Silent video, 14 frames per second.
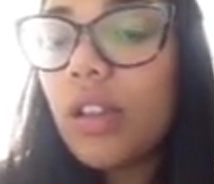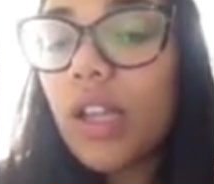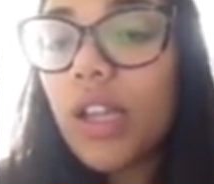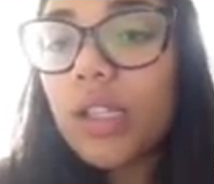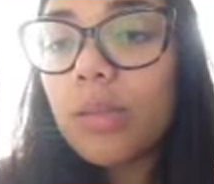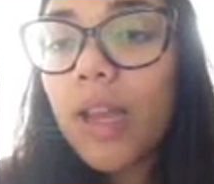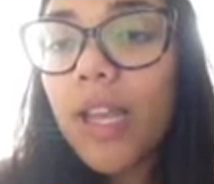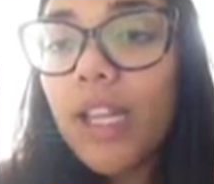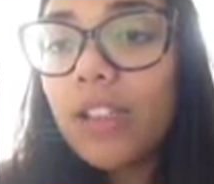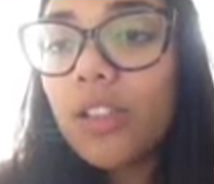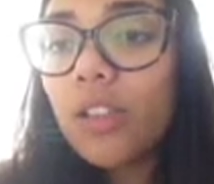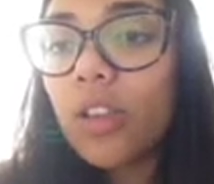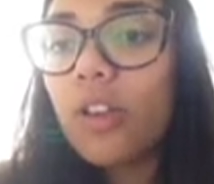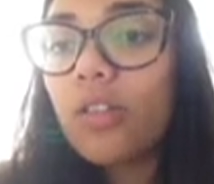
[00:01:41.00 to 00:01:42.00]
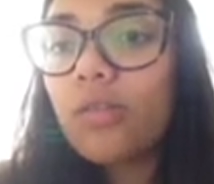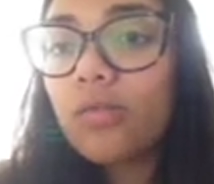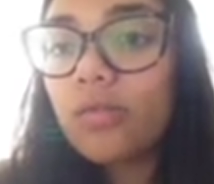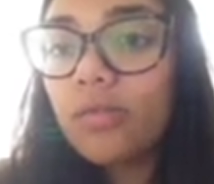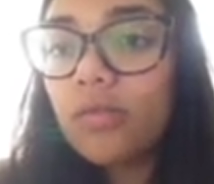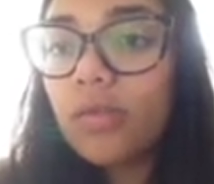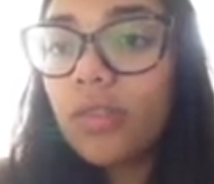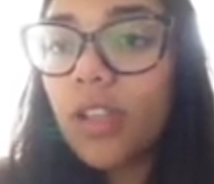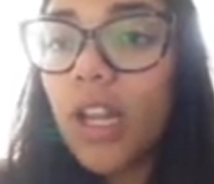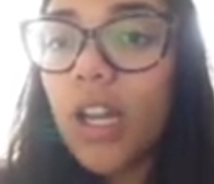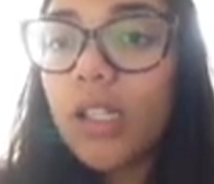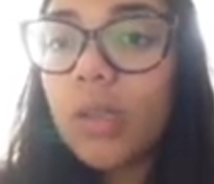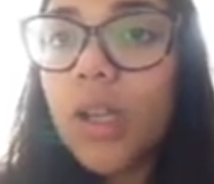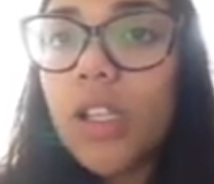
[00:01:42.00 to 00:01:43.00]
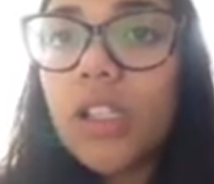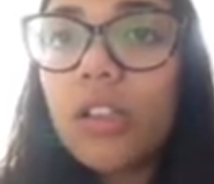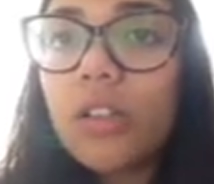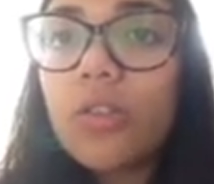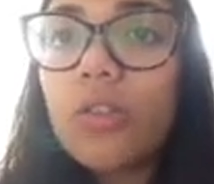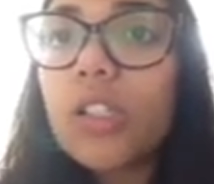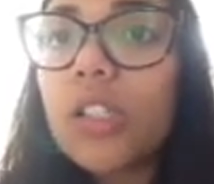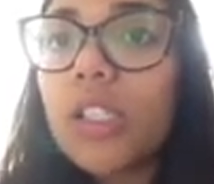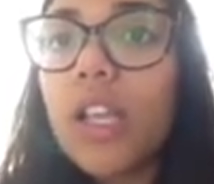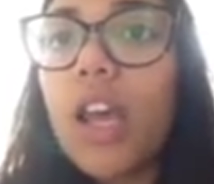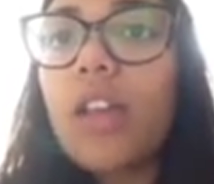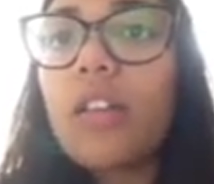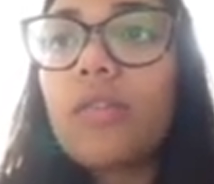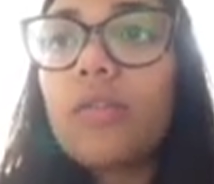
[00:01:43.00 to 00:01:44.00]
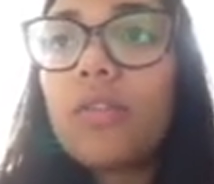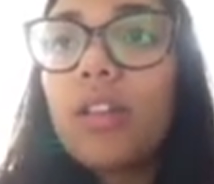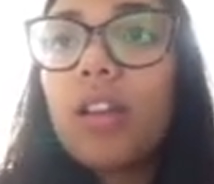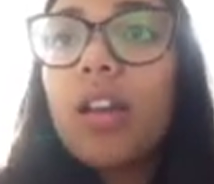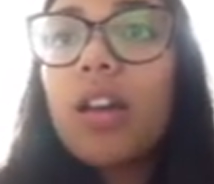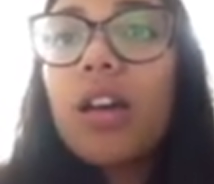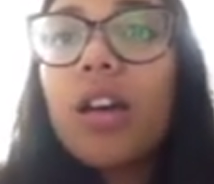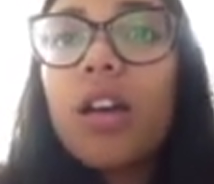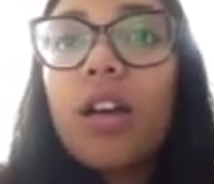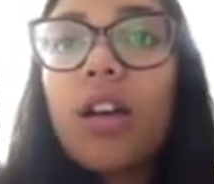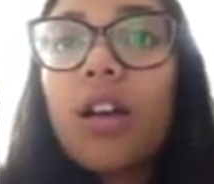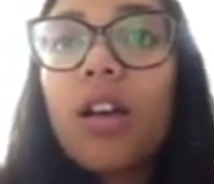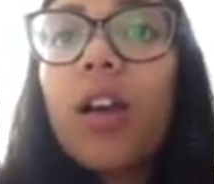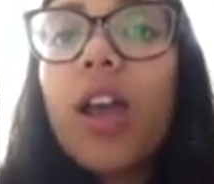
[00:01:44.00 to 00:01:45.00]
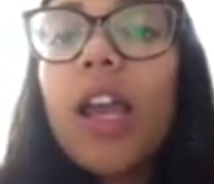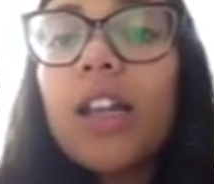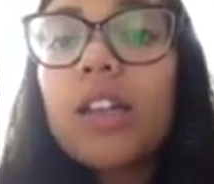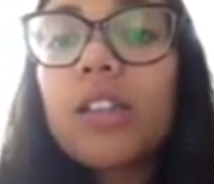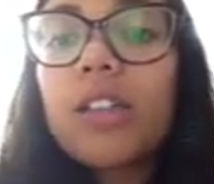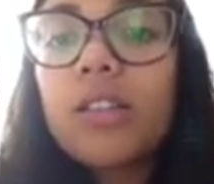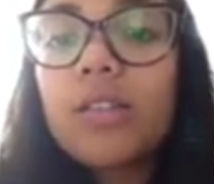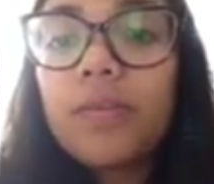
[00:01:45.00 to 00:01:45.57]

is my answer. That is my solution set. Alright.